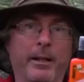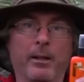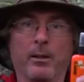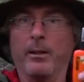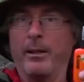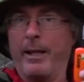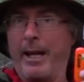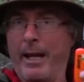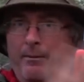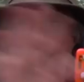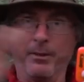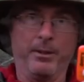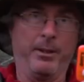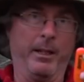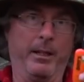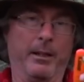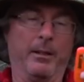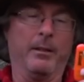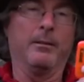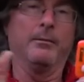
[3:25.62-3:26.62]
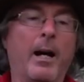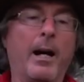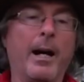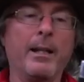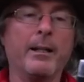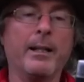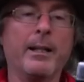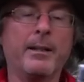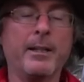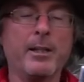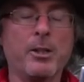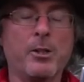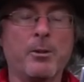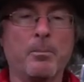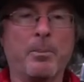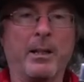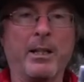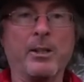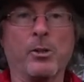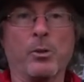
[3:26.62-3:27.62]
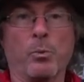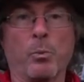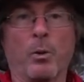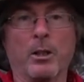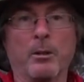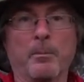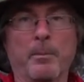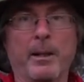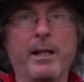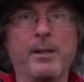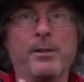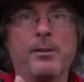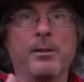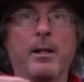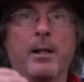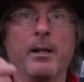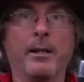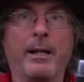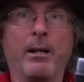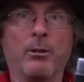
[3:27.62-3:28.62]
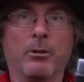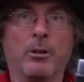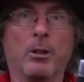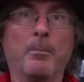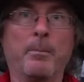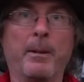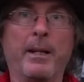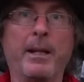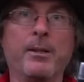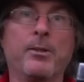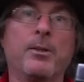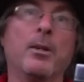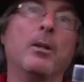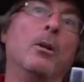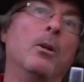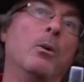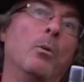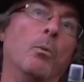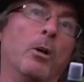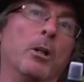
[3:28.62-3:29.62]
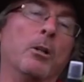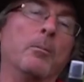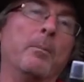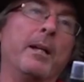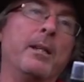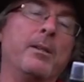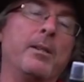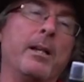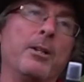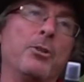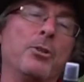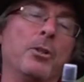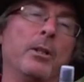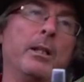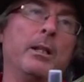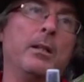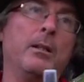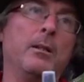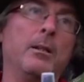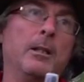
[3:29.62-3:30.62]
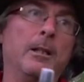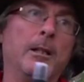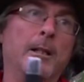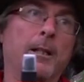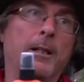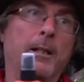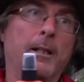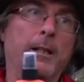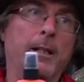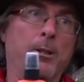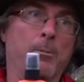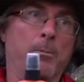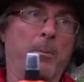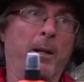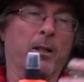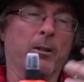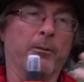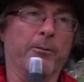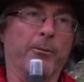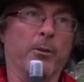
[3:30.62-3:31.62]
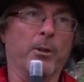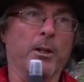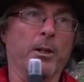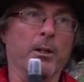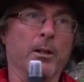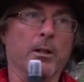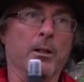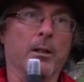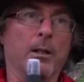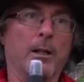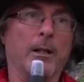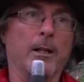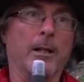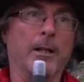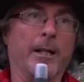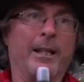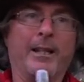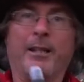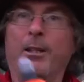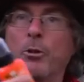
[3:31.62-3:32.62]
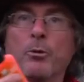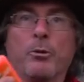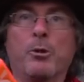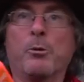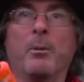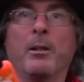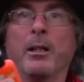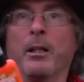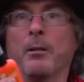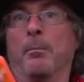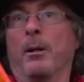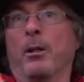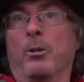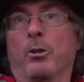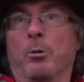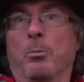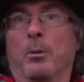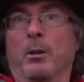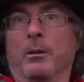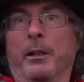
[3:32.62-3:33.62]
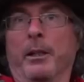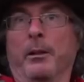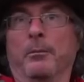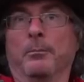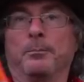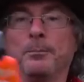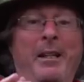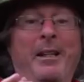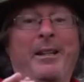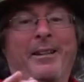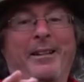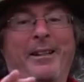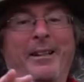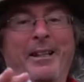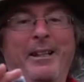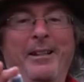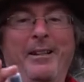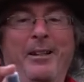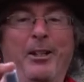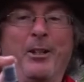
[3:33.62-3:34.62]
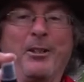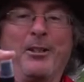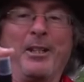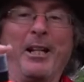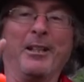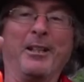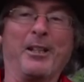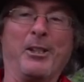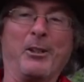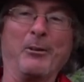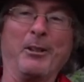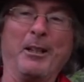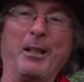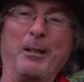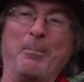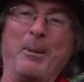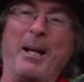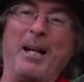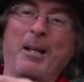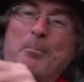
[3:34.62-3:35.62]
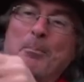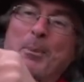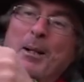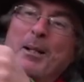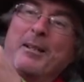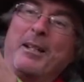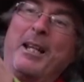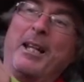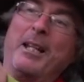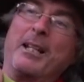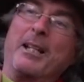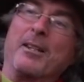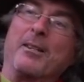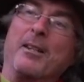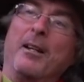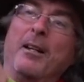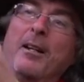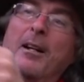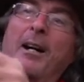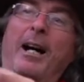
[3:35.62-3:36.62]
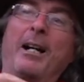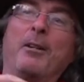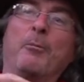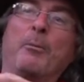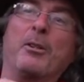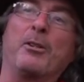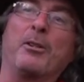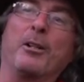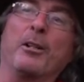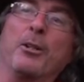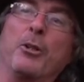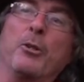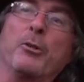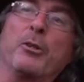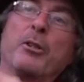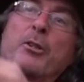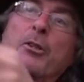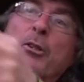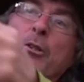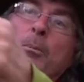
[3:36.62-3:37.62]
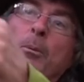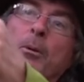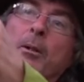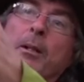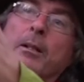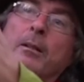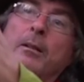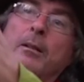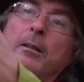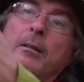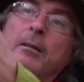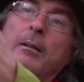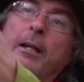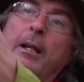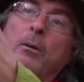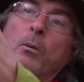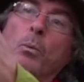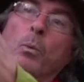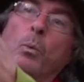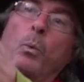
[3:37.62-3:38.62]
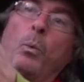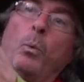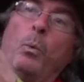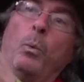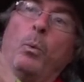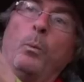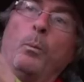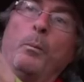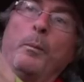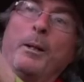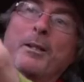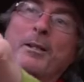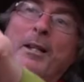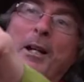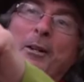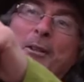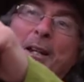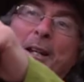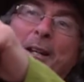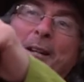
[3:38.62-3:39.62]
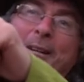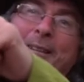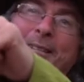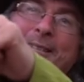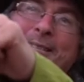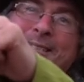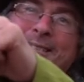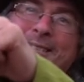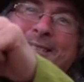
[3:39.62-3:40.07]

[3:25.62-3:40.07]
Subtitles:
than everything. I like this because it's water-based, not alcohol-based. Water-based actually is better for your, you don't smell like bug dope all day. You could tell it's a really bad bug day because we started using this morning and it's down to here.